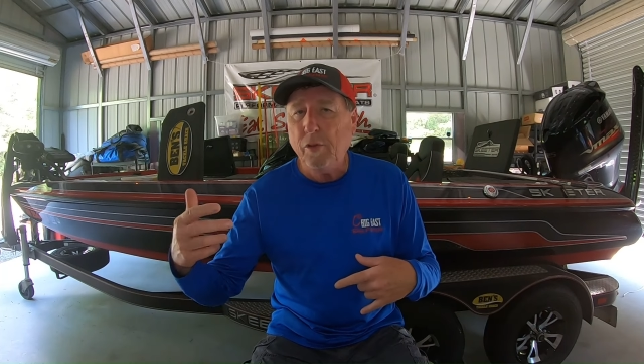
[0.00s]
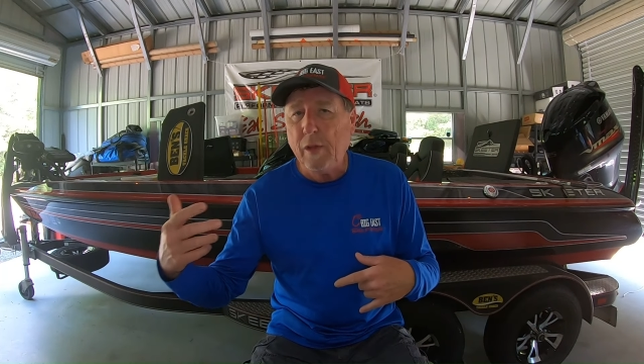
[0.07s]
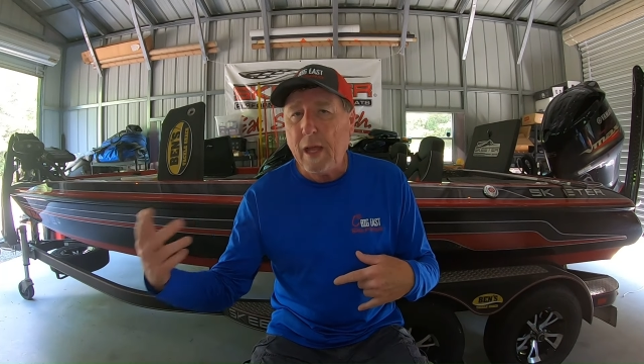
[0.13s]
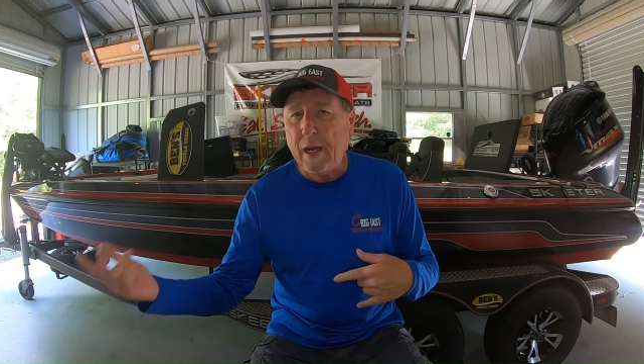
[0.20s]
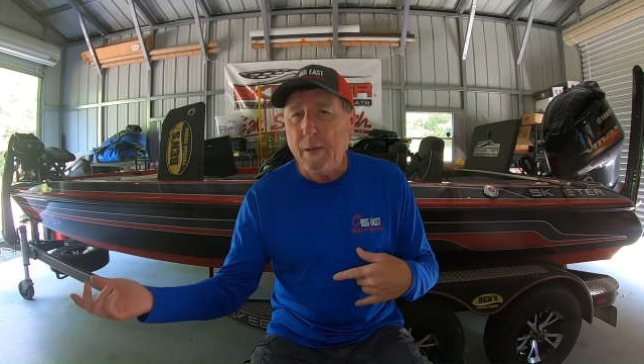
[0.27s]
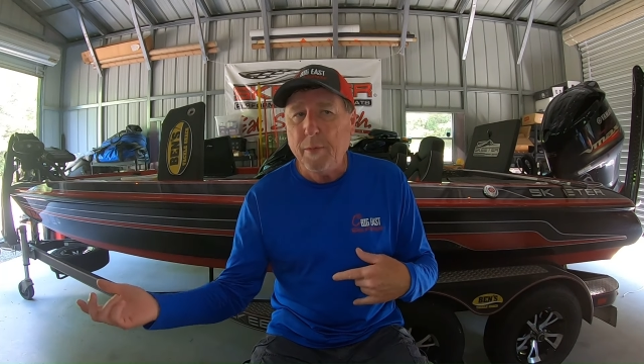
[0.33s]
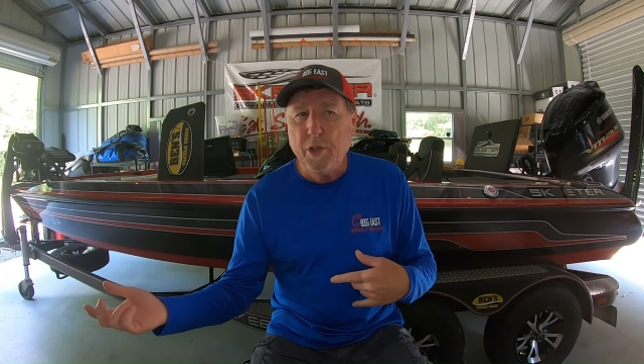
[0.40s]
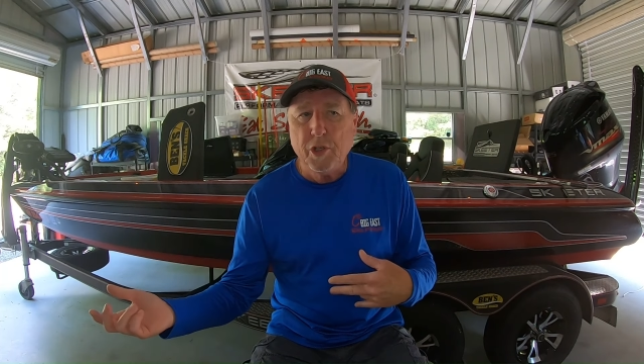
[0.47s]

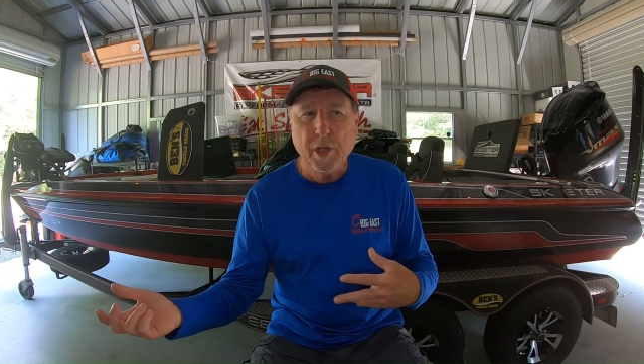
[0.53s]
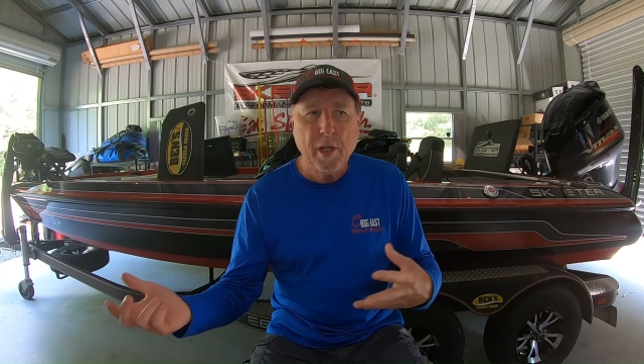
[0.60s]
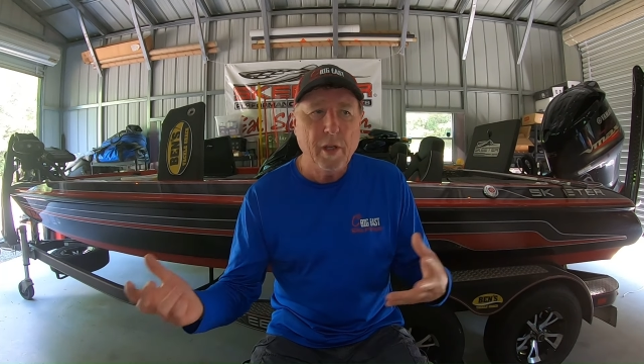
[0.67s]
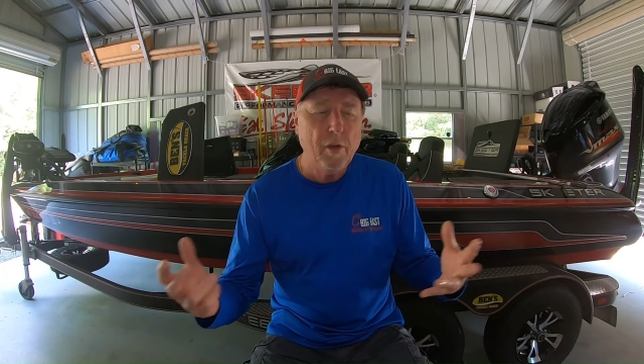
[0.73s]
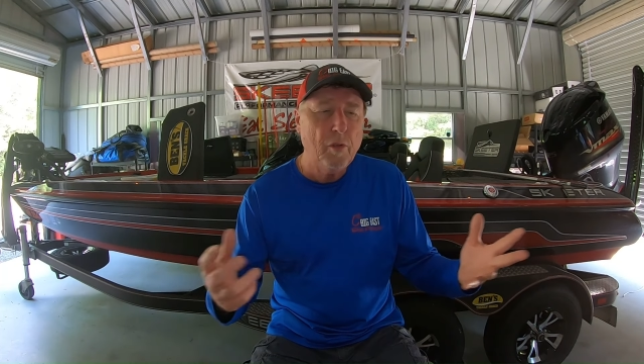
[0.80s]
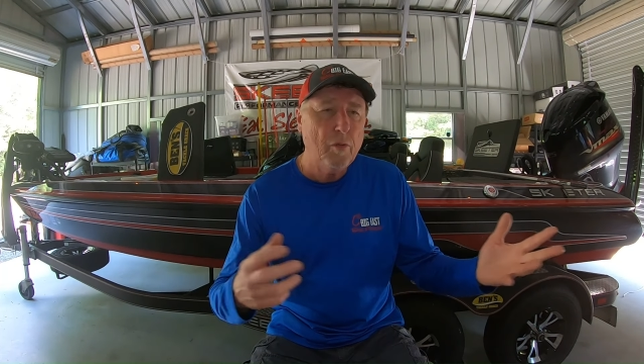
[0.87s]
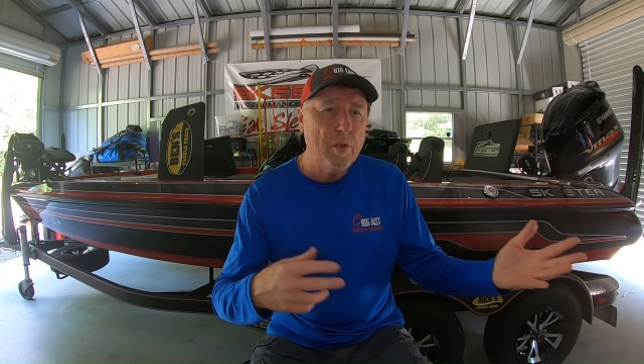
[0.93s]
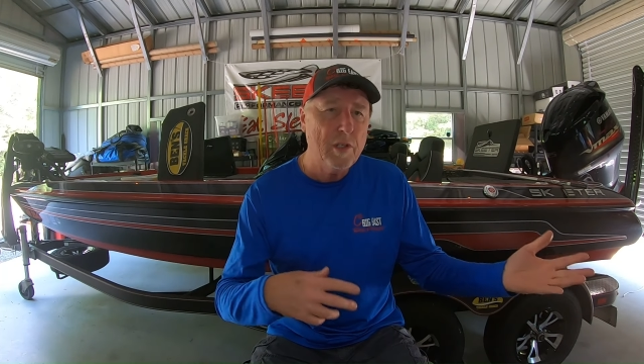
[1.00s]
side
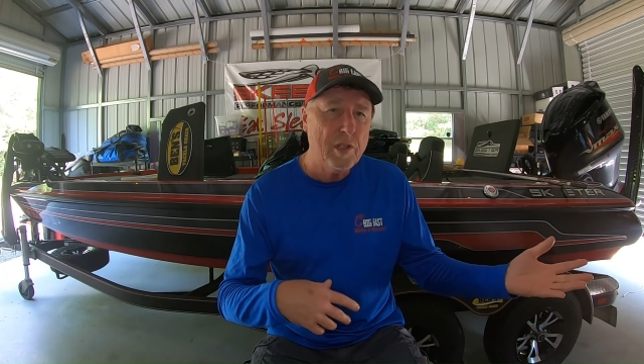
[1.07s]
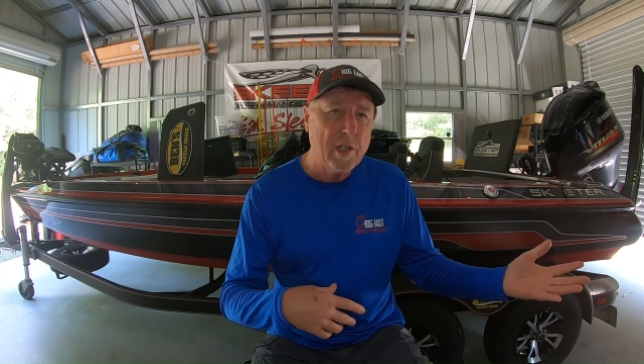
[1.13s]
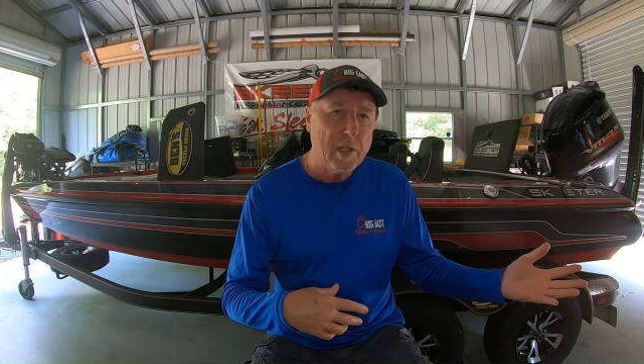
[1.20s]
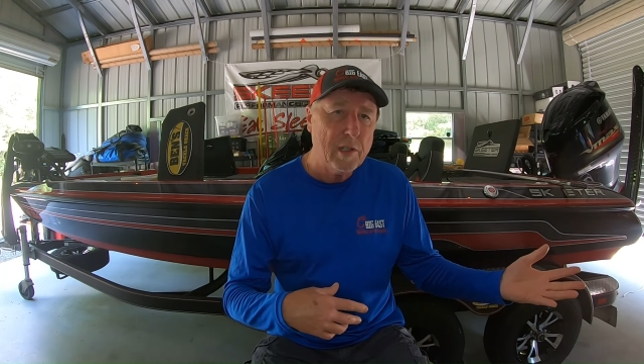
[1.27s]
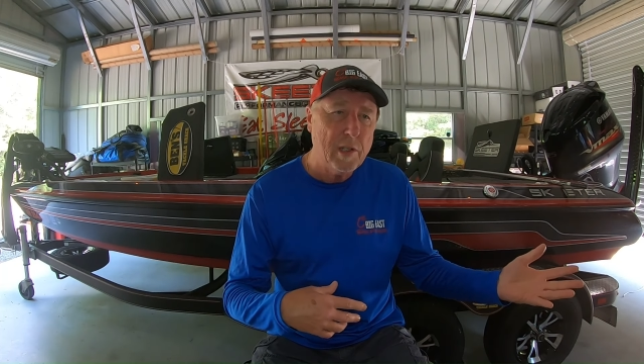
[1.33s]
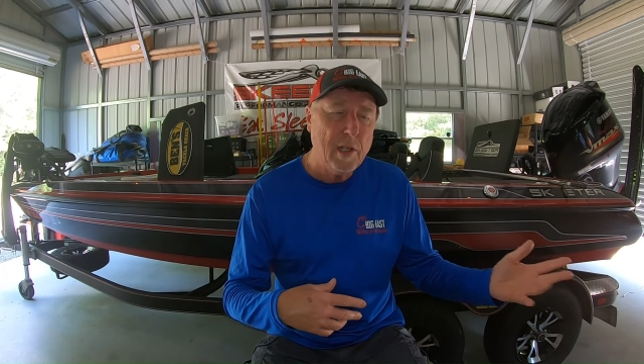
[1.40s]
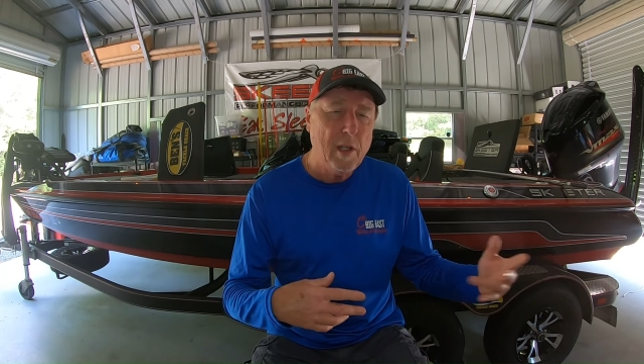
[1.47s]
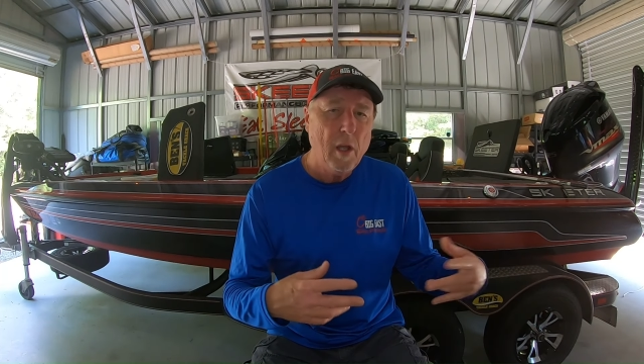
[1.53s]
imaging,
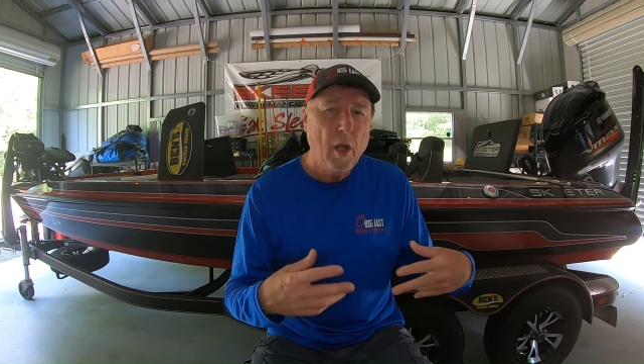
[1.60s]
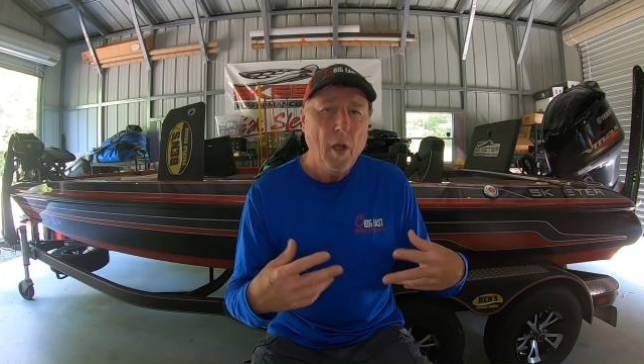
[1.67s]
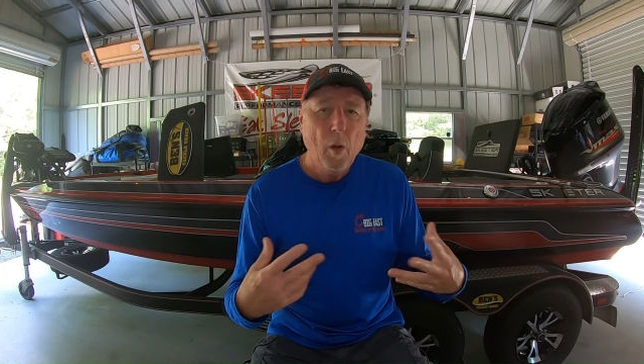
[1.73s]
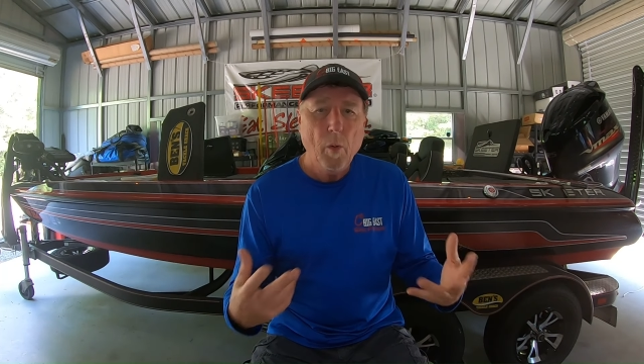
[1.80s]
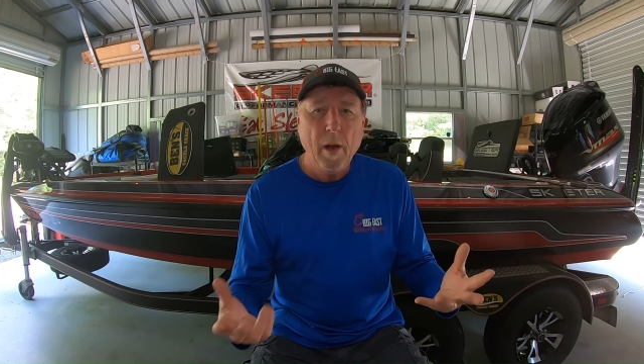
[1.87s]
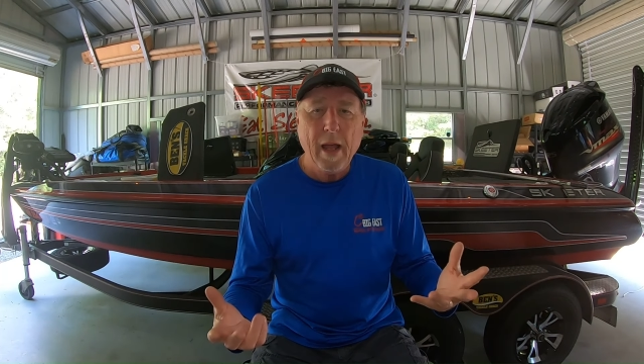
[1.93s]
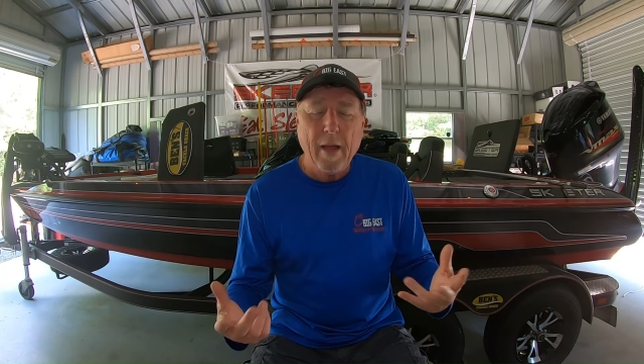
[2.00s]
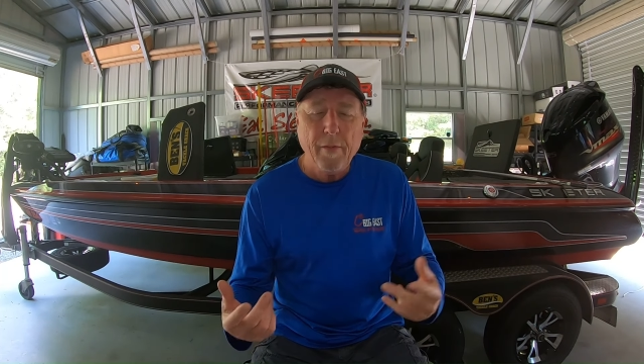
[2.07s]
360,
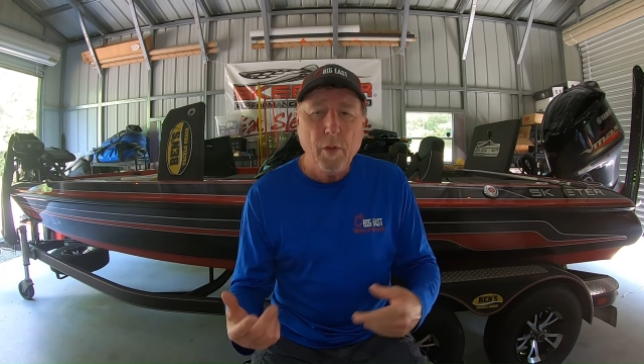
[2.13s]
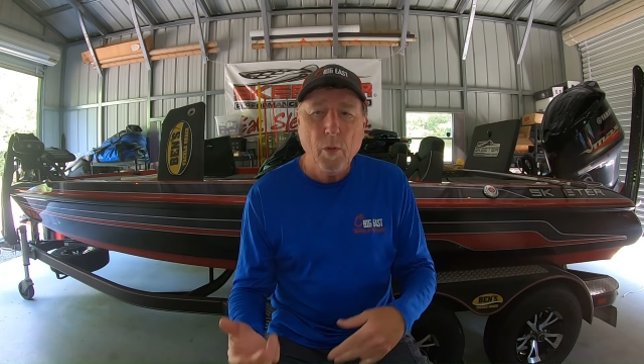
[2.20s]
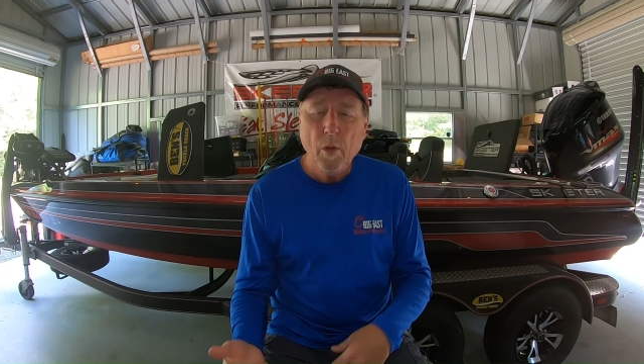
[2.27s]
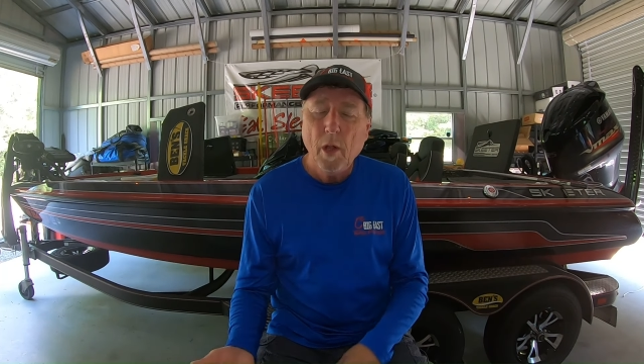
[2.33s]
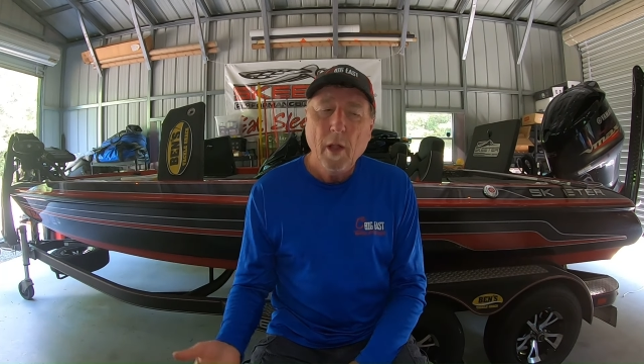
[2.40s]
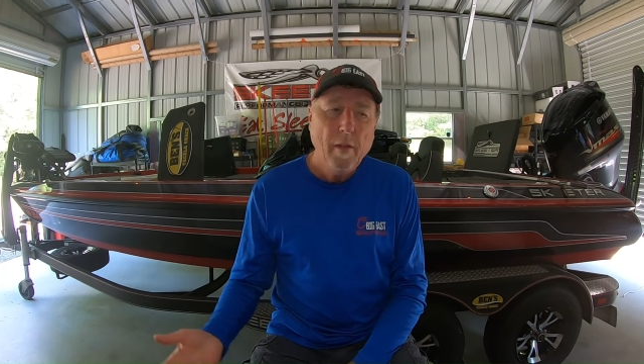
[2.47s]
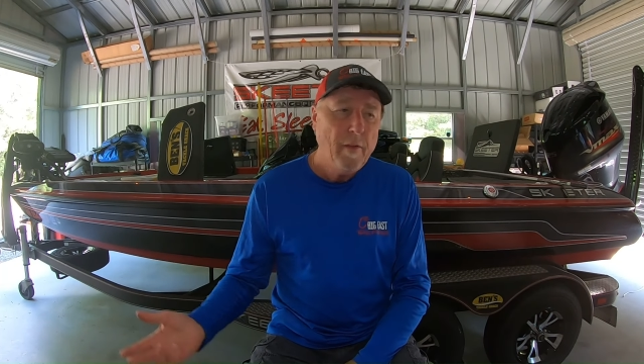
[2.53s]
what have you.